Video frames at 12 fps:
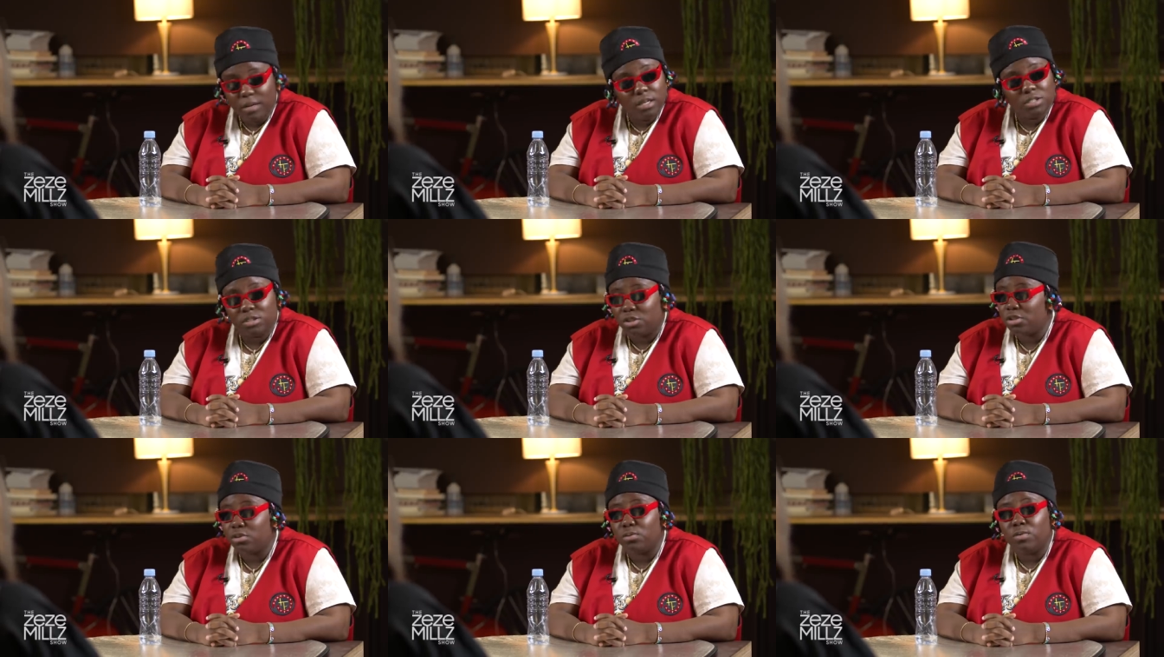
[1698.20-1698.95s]
It's
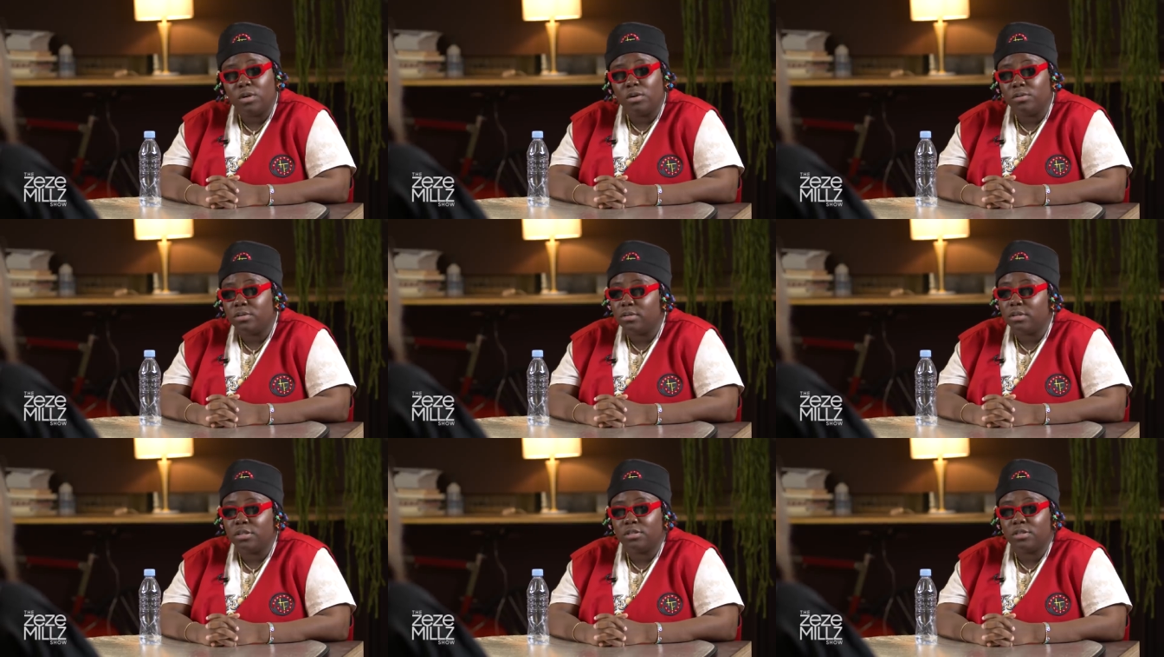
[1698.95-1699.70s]
just the world.
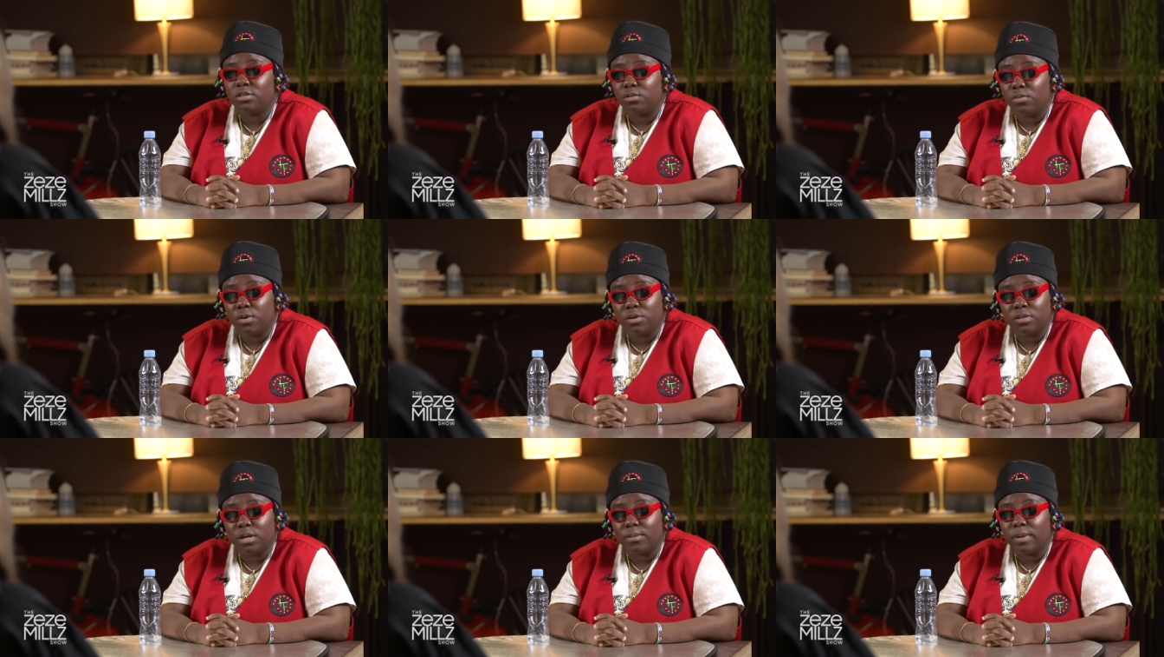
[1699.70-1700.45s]
It's just the
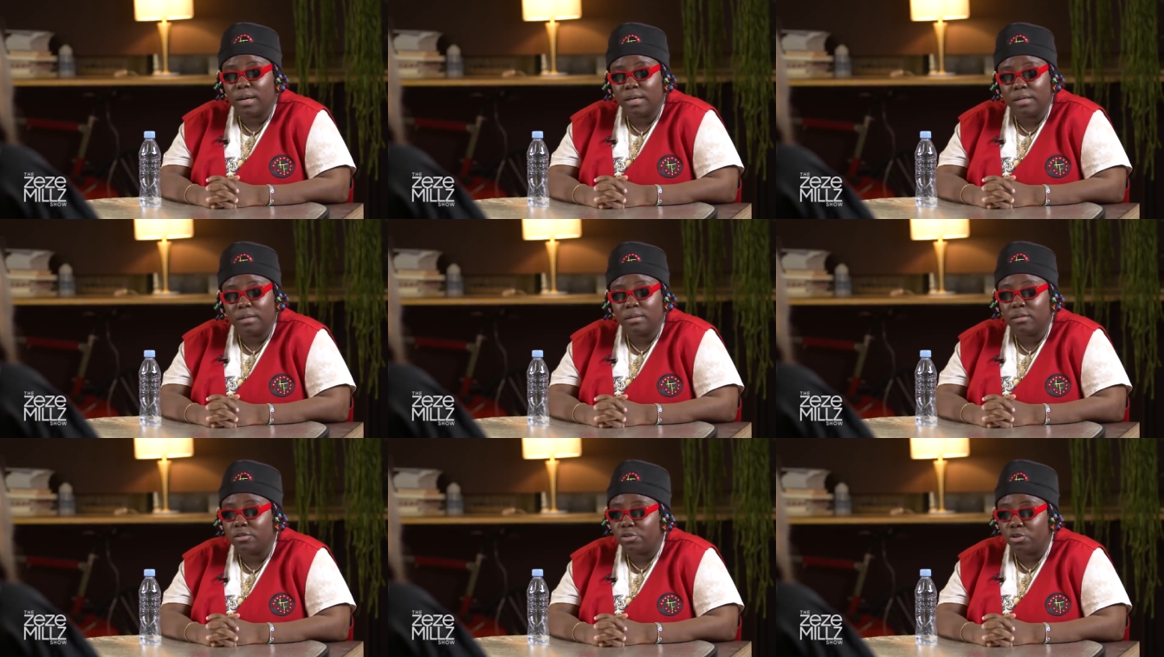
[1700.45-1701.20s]
world that we're in.
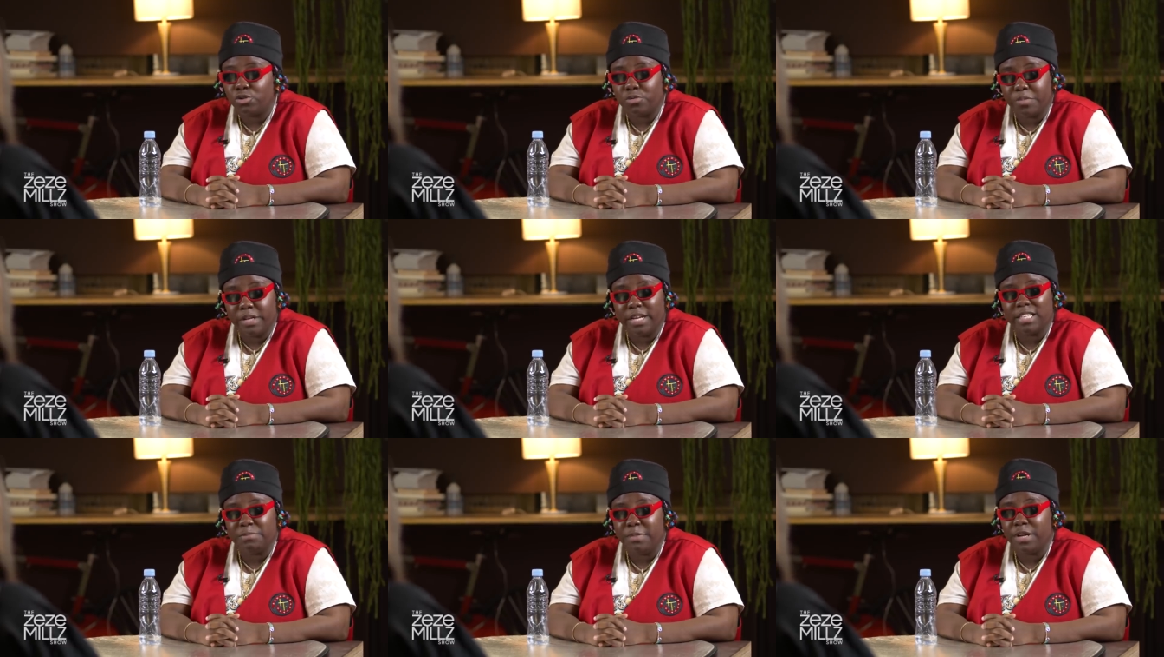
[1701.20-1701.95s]
Social media
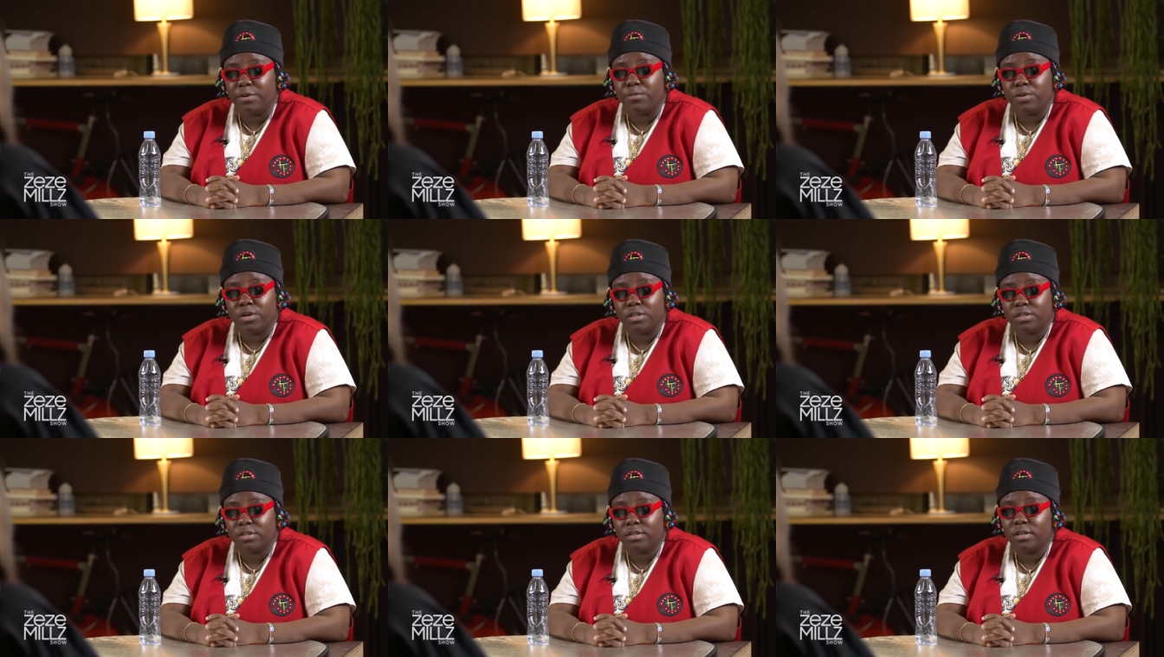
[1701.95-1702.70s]
has made it
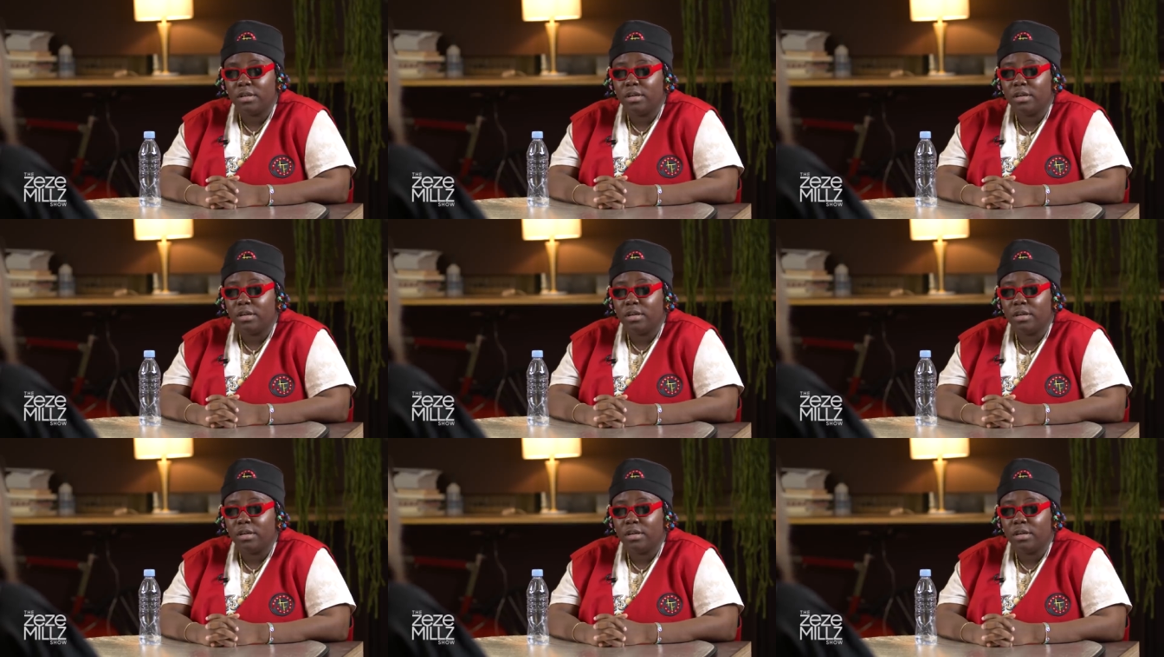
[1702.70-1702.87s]
worse.